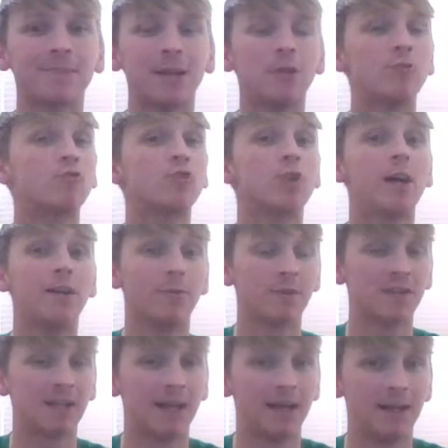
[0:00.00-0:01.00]
who's trying to
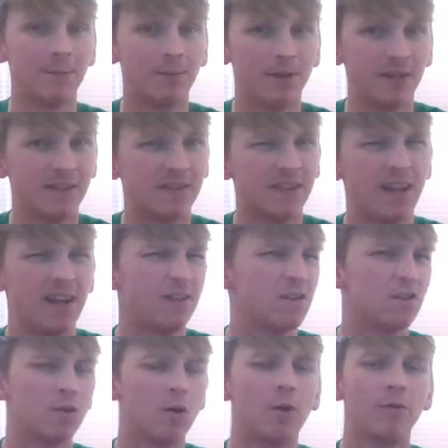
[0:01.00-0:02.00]
escape, and he's saying
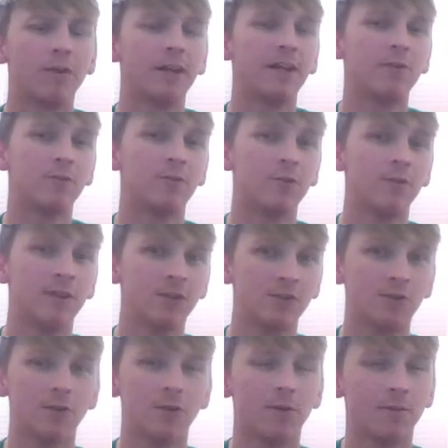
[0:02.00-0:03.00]
sorry and all this
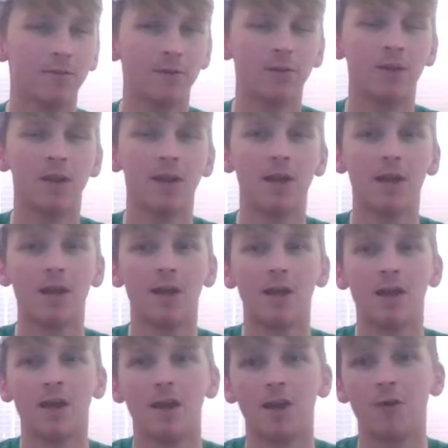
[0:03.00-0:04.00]
stuff. And
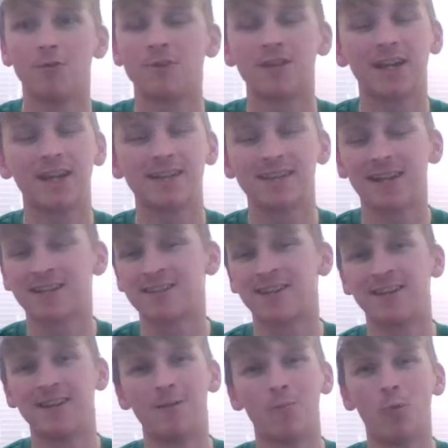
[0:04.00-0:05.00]
Undertaker's
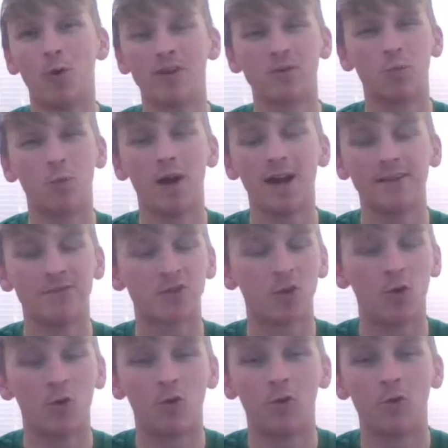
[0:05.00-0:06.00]
asking him what his wife's
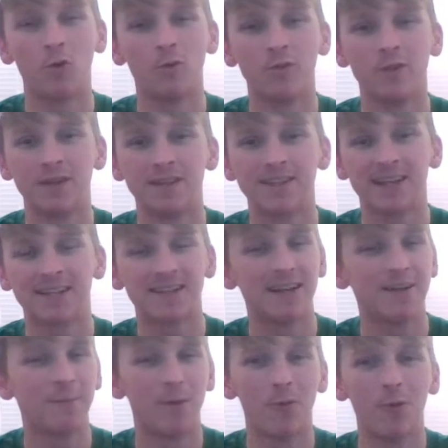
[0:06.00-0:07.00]
called, and he's asking
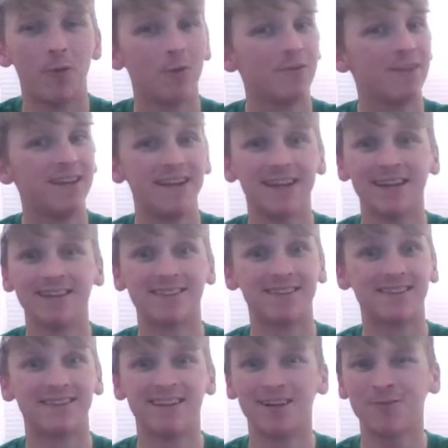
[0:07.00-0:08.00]
him how old he is.
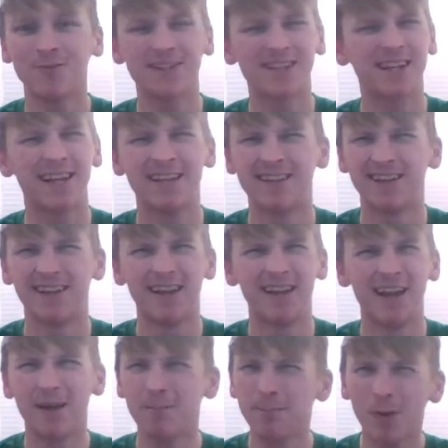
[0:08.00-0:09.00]
And Undertaker,
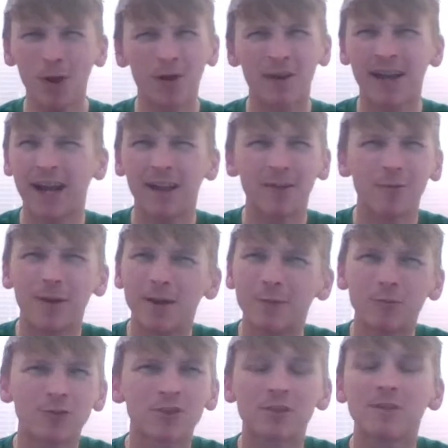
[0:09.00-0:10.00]
Mark Calloway
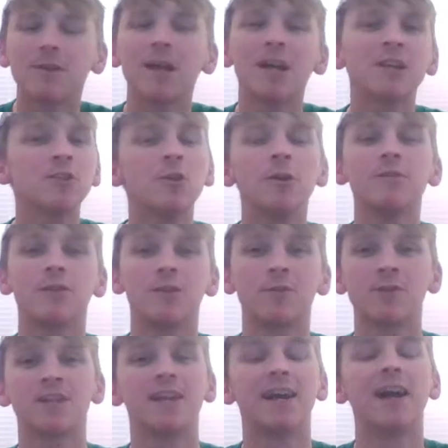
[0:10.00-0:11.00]
was. It's not even the
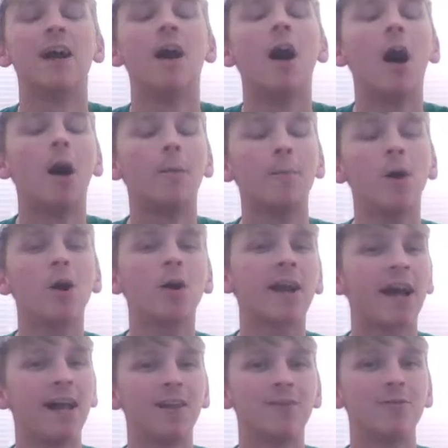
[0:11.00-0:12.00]
Undertaker. Mark
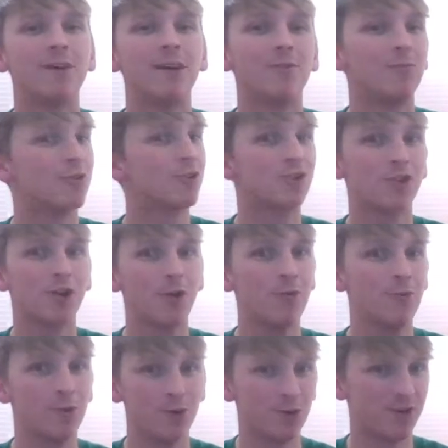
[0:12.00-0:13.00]
Calloway was so
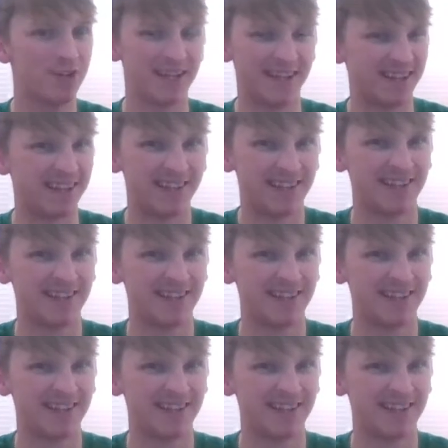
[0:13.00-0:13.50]
good here.